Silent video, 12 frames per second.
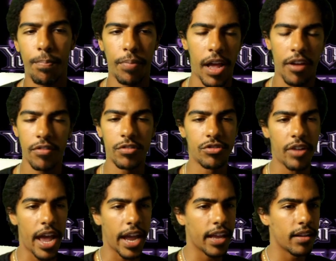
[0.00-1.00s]
Black Rose
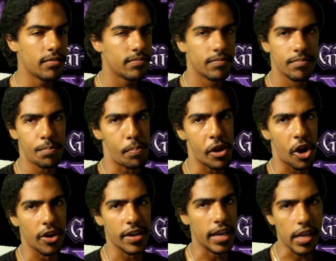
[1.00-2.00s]
Dragon,
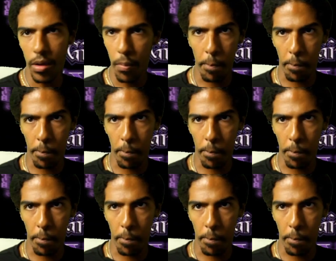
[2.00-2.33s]
BRD.